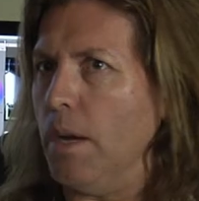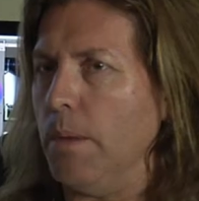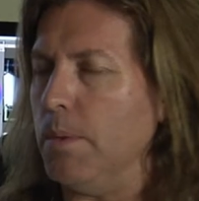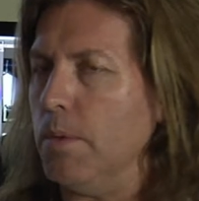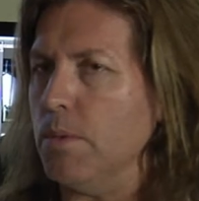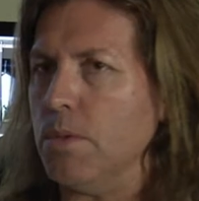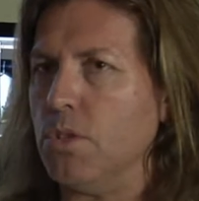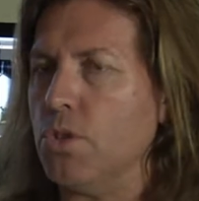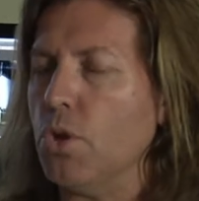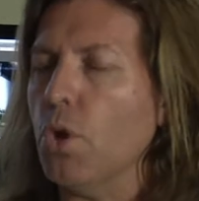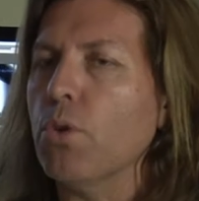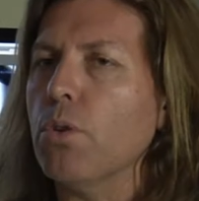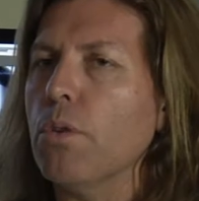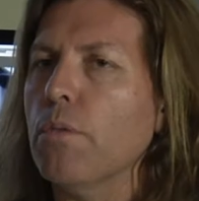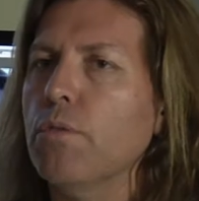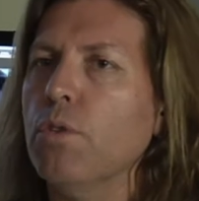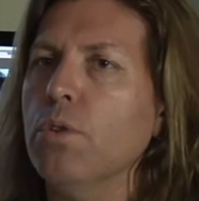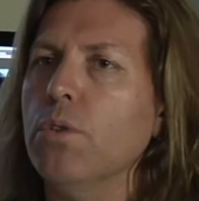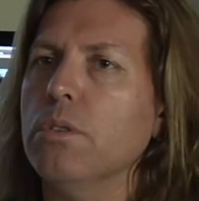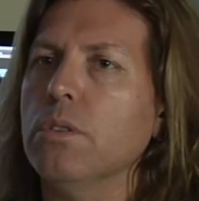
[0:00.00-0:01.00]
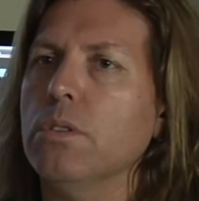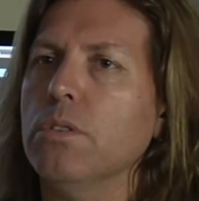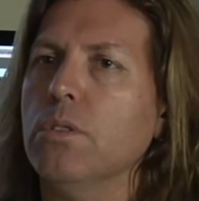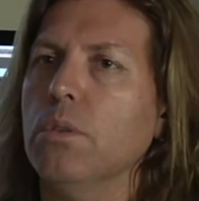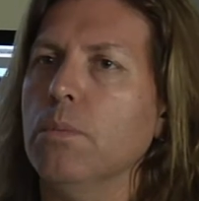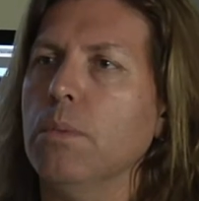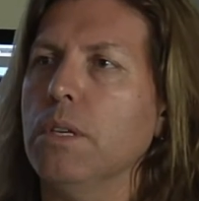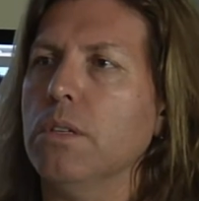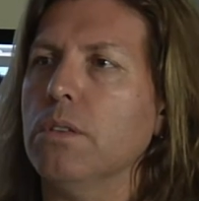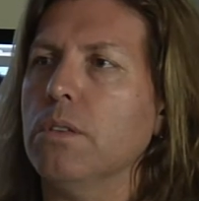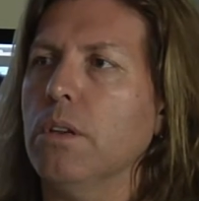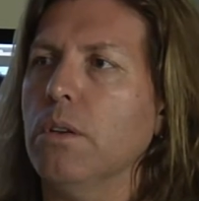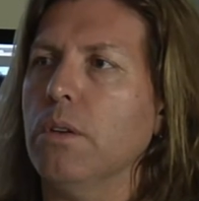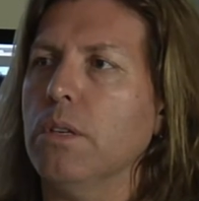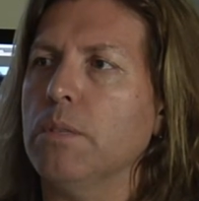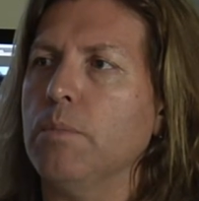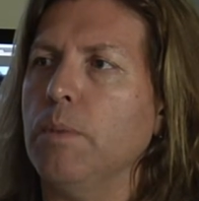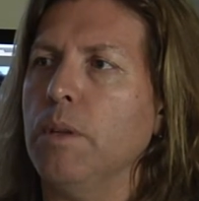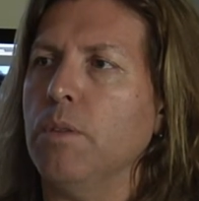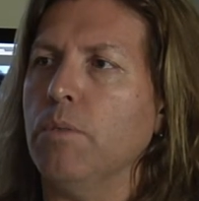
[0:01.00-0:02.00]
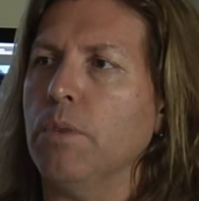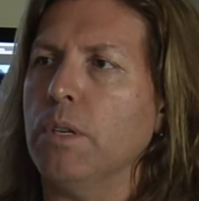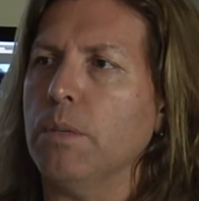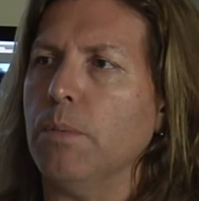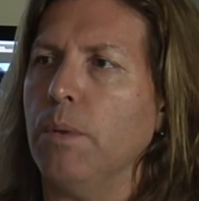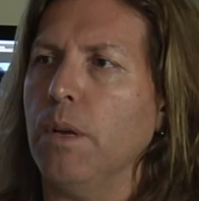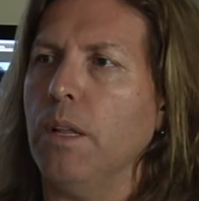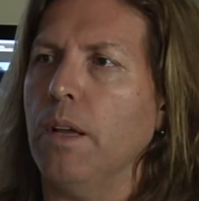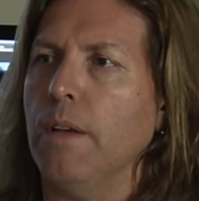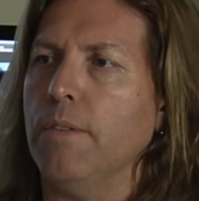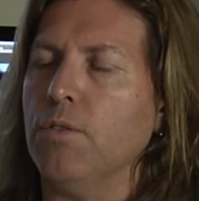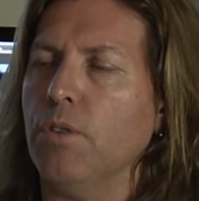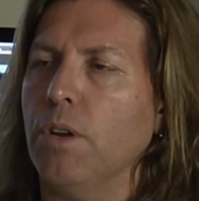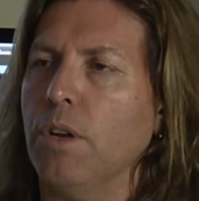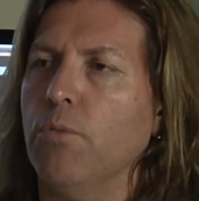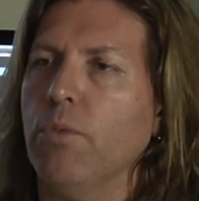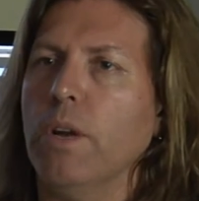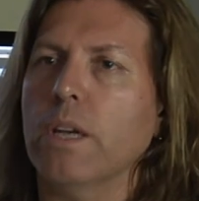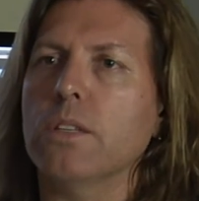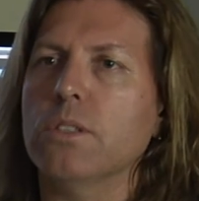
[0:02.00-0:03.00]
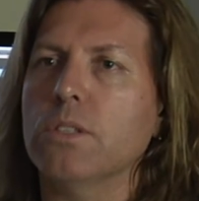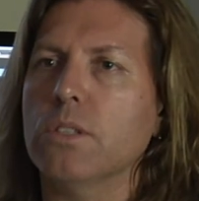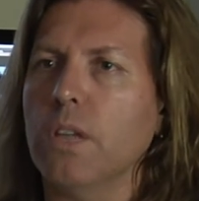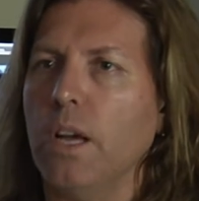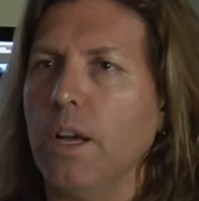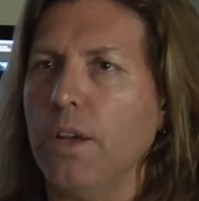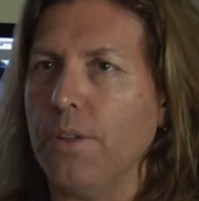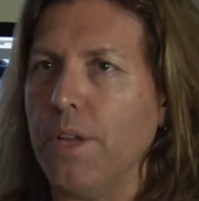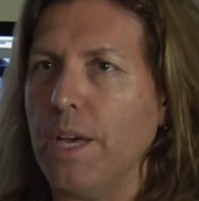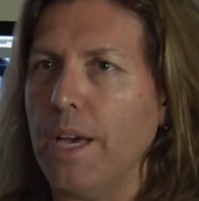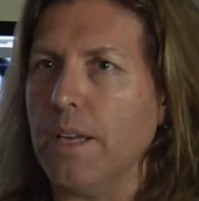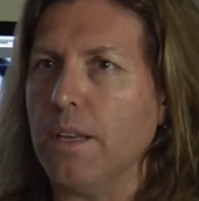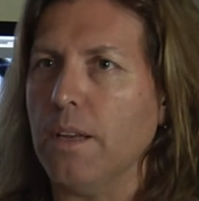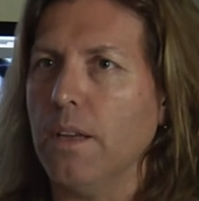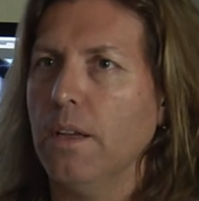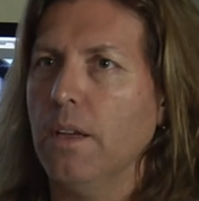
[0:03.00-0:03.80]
It was so confusing to me. So I spent the rest of my life trying to reconcile that.